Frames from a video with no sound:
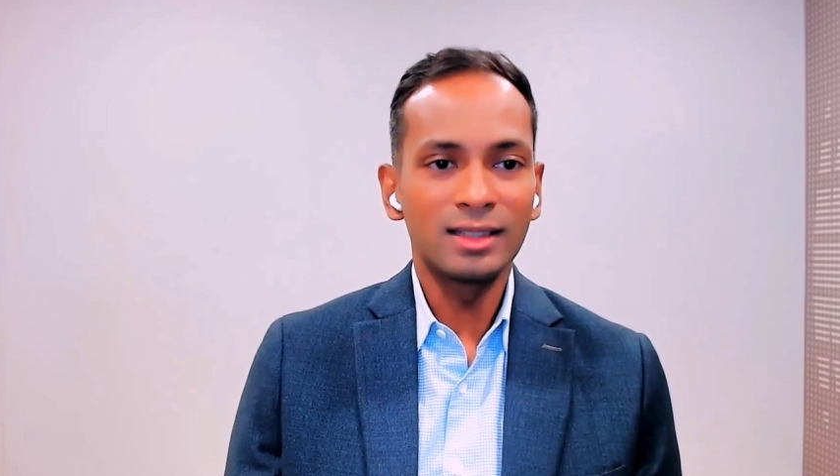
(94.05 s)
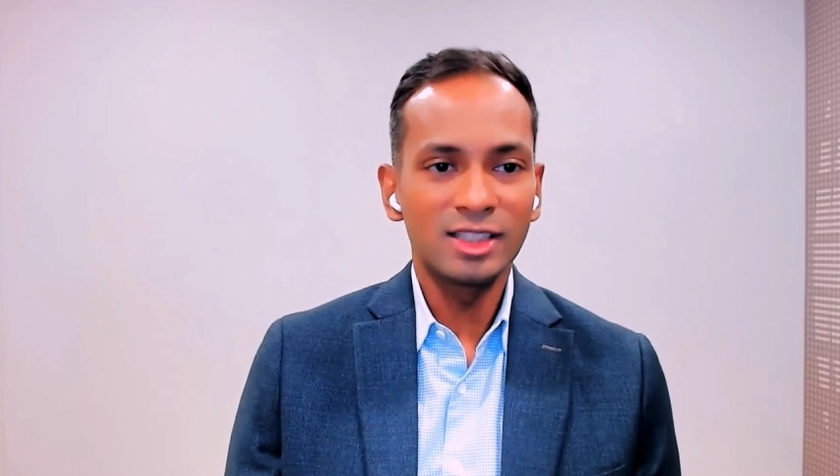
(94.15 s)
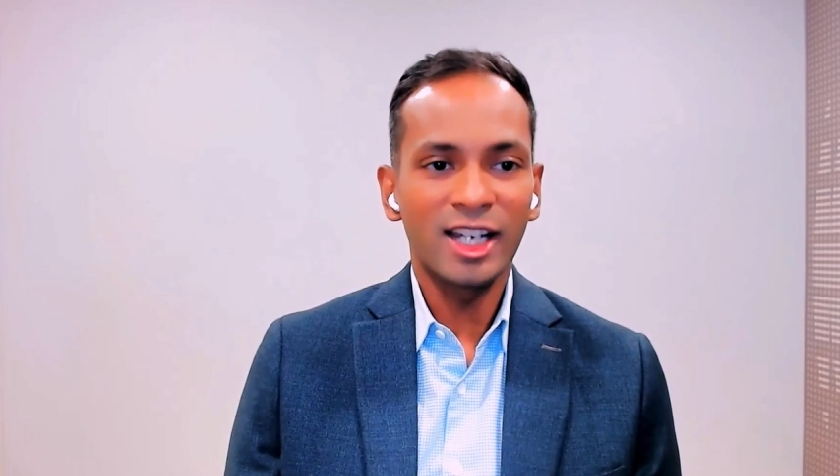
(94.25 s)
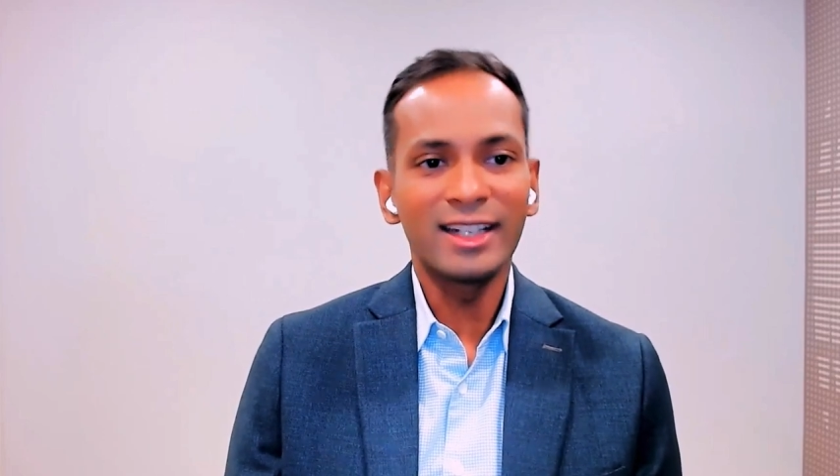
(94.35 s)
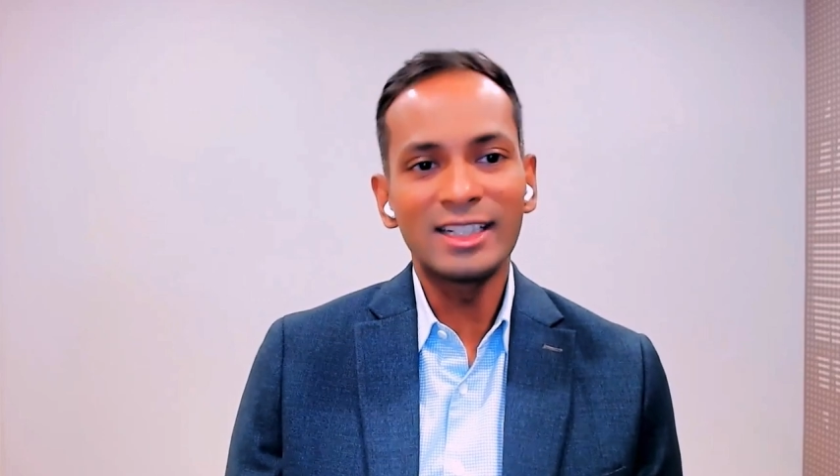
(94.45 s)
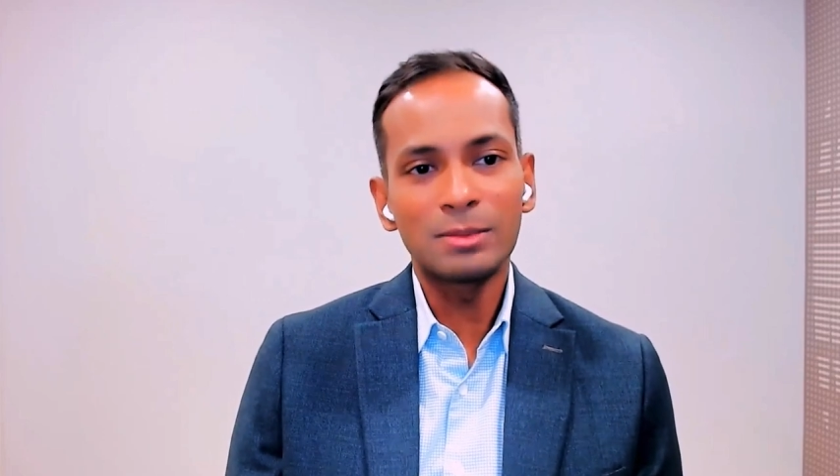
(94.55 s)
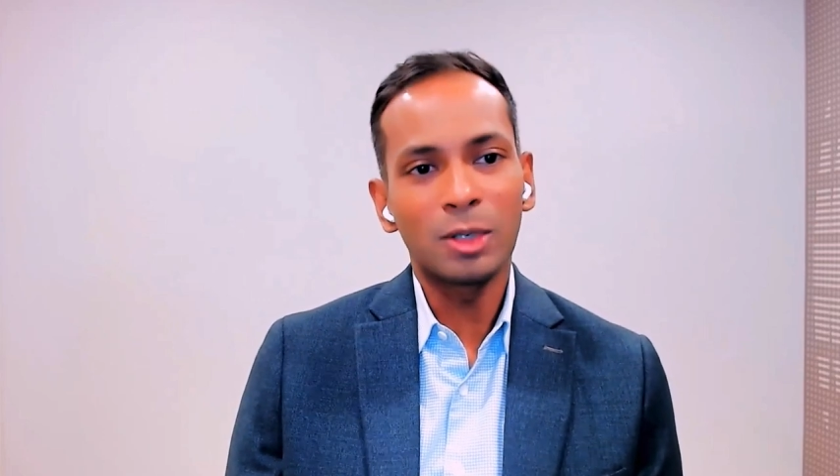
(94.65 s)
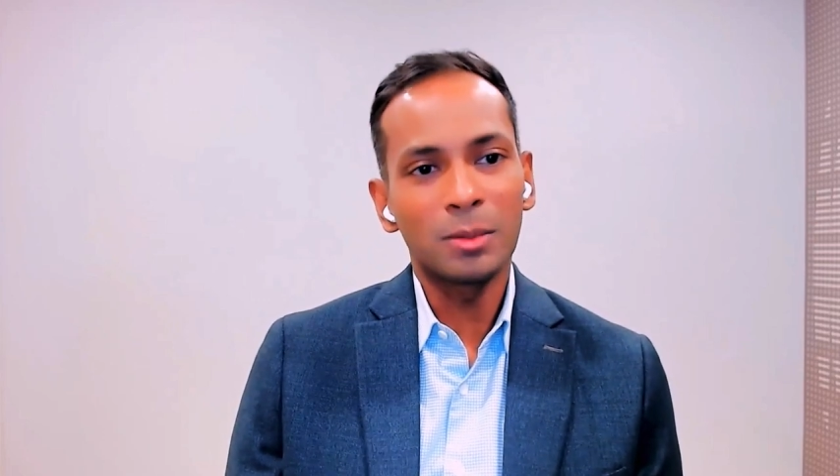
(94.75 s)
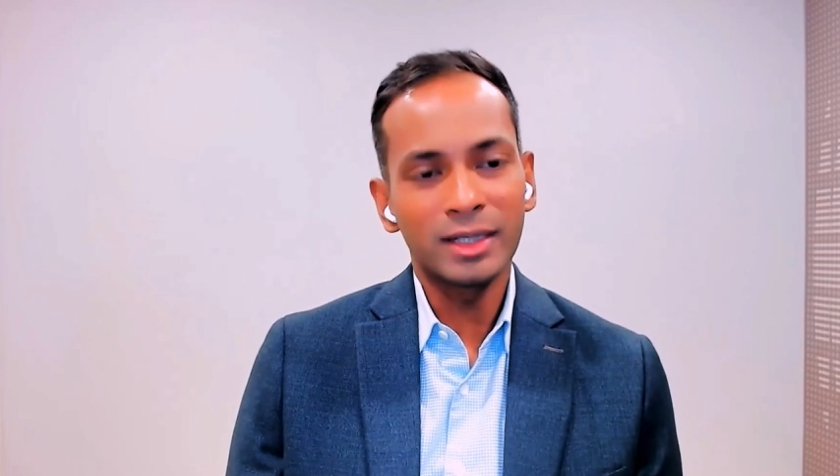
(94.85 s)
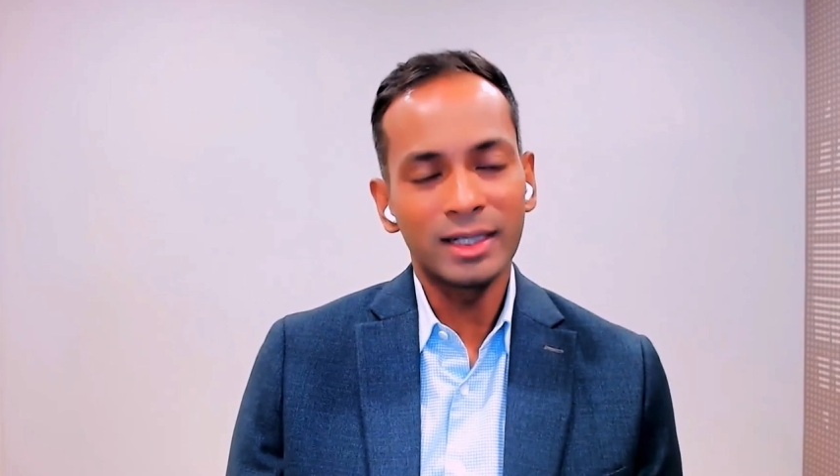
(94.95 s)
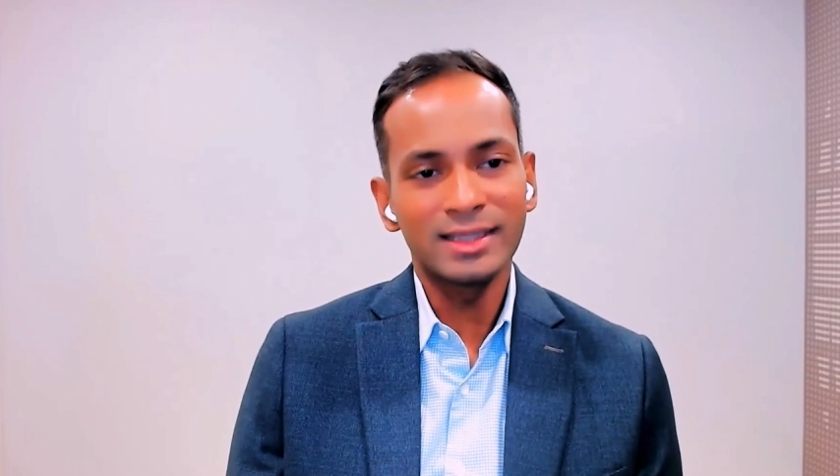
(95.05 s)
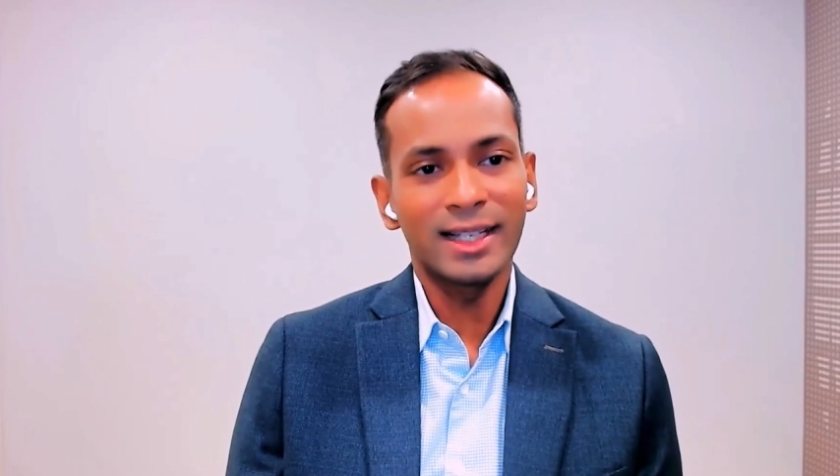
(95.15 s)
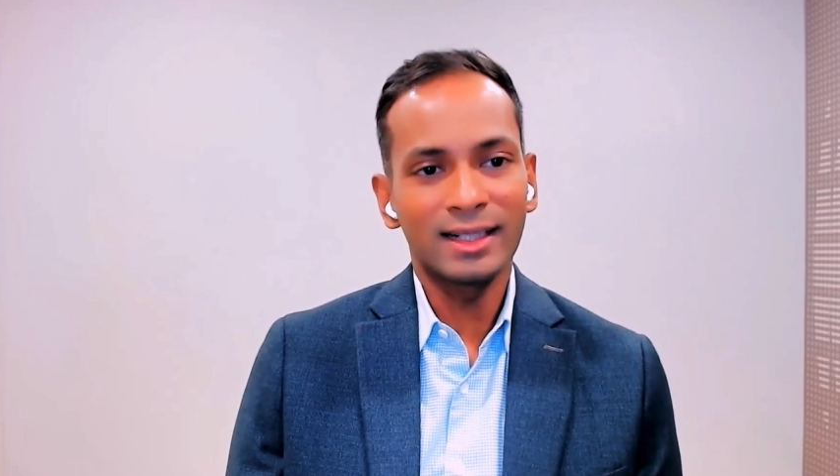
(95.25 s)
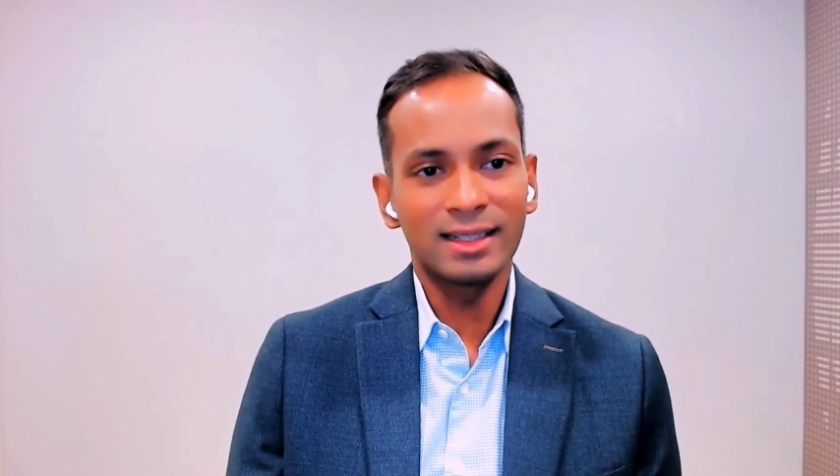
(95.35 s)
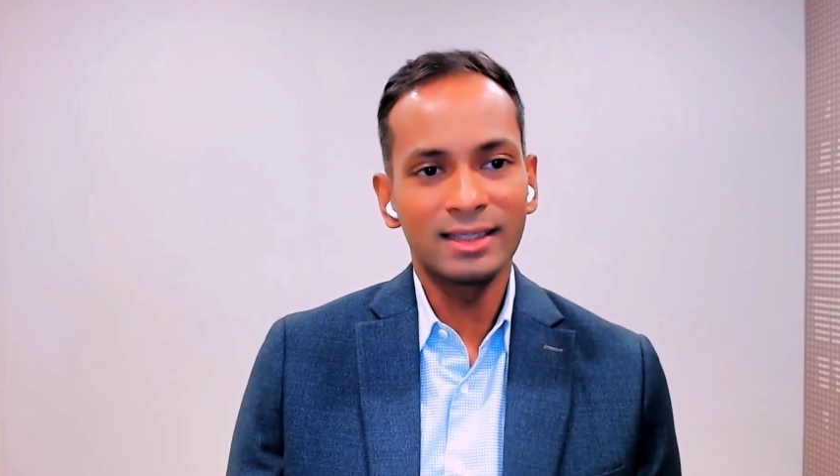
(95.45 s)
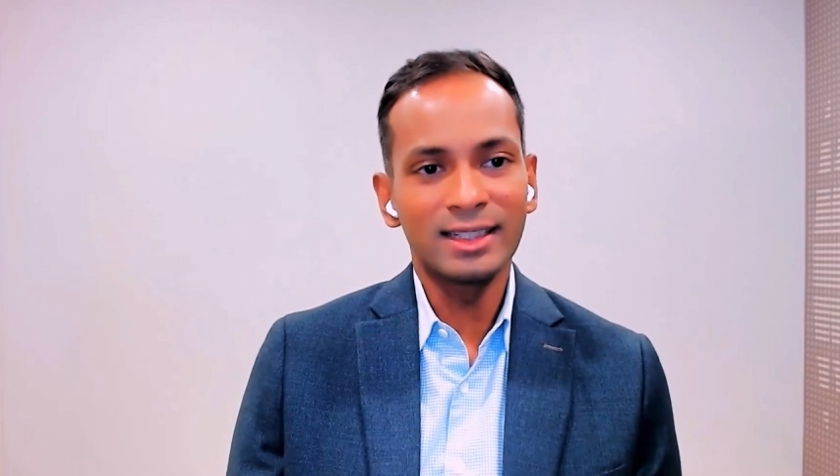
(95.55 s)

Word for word: the Chinese property sector